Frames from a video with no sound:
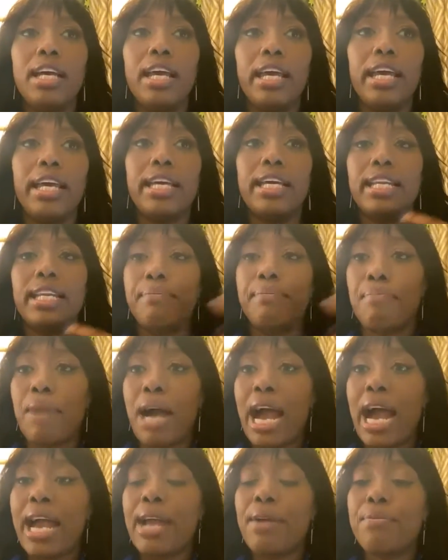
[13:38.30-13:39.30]
And
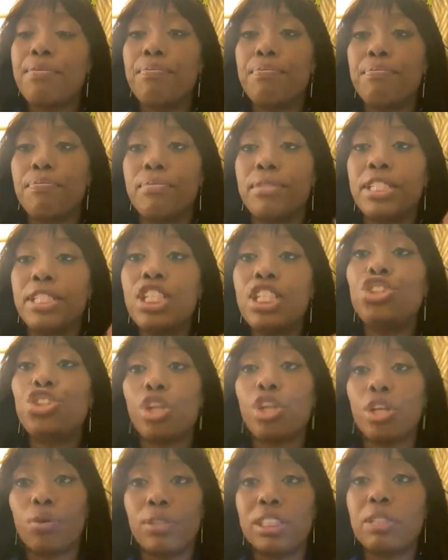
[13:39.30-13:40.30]
my
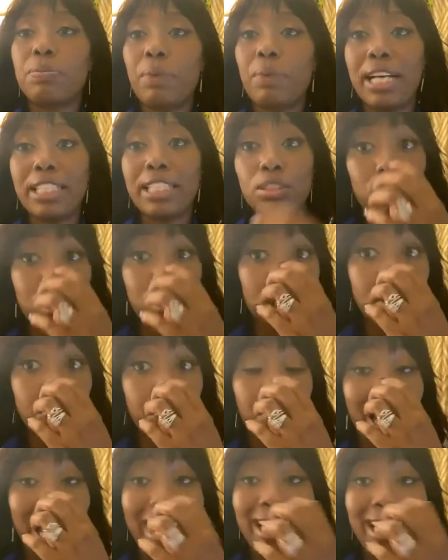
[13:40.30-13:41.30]
knee-jerk response was
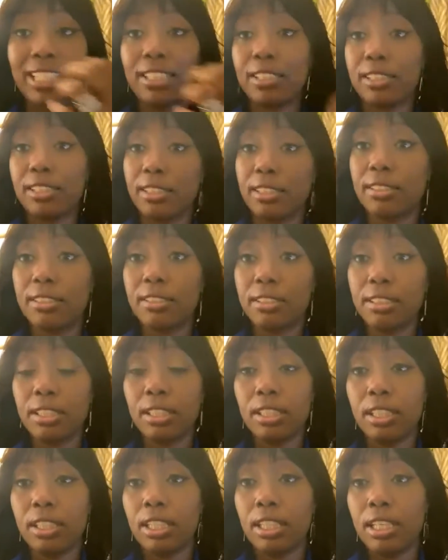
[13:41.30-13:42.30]
flight.
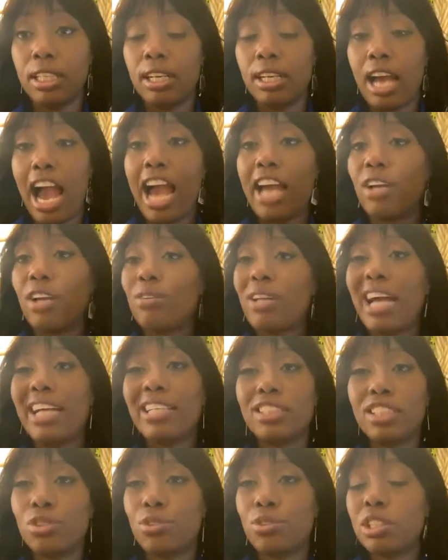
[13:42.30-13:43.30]
I don't
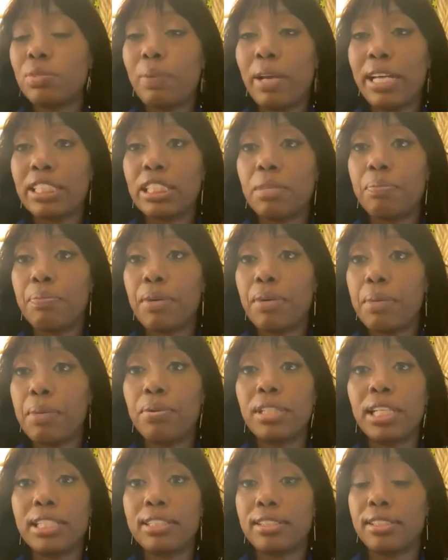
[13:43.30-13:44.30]
like disrespecting
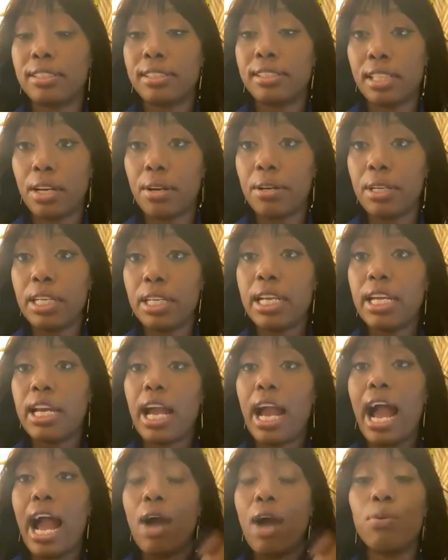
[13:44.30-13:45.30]
people necessarily.
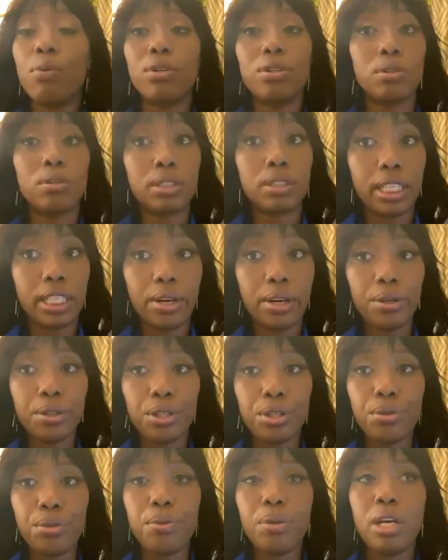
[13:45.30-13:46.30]
I will tell
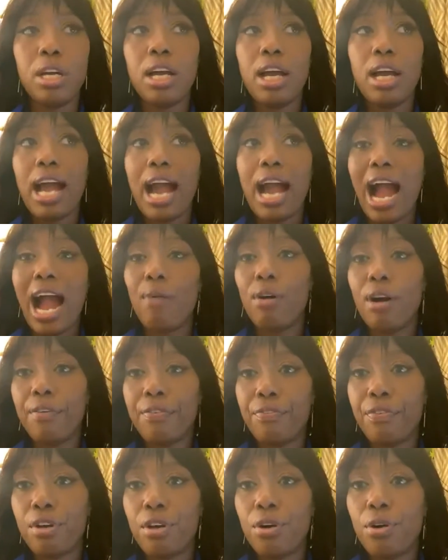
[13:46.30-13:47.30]
you how I
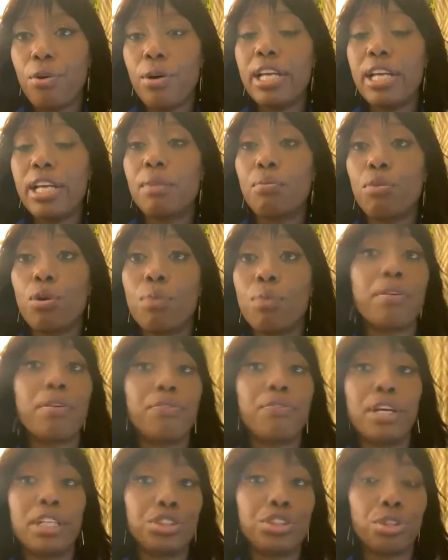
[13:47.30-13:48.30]
feel in a more
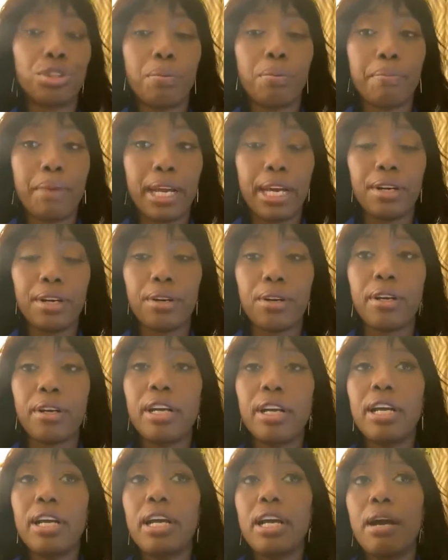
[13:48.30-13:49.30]
professional manner.
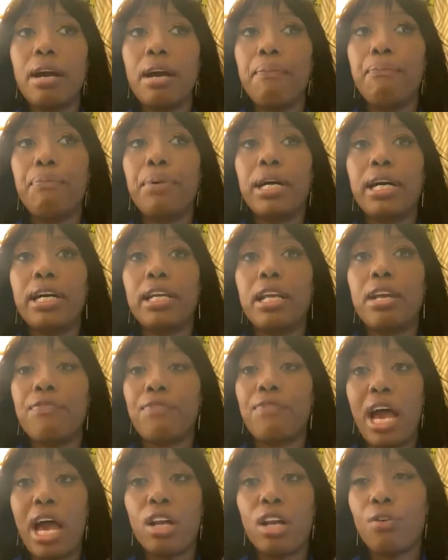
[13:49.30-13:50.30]
But if
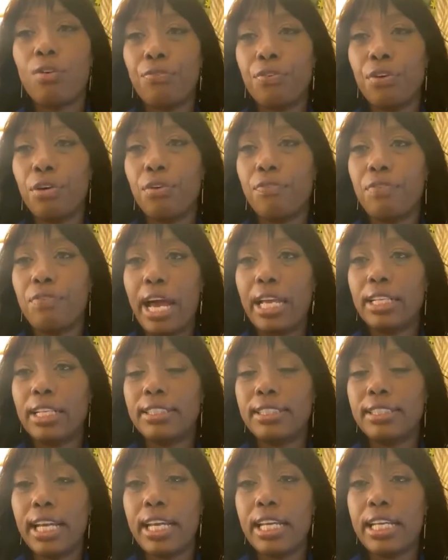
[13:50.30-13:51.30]
I don't feel
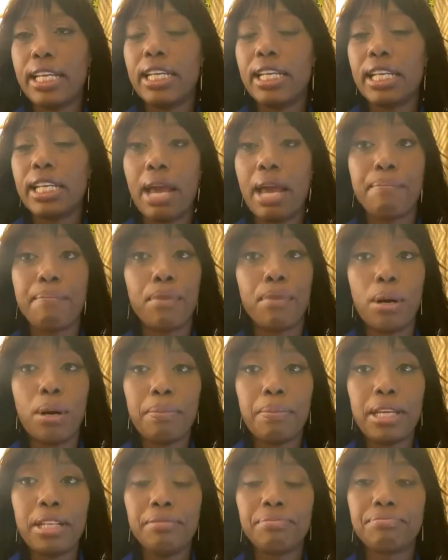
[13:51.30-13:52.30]
validated in that
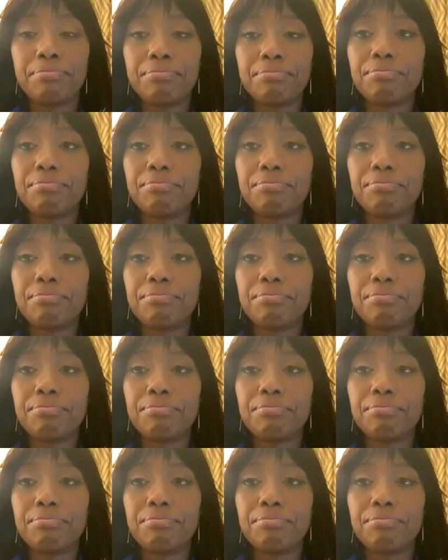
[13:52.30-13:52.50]
moment,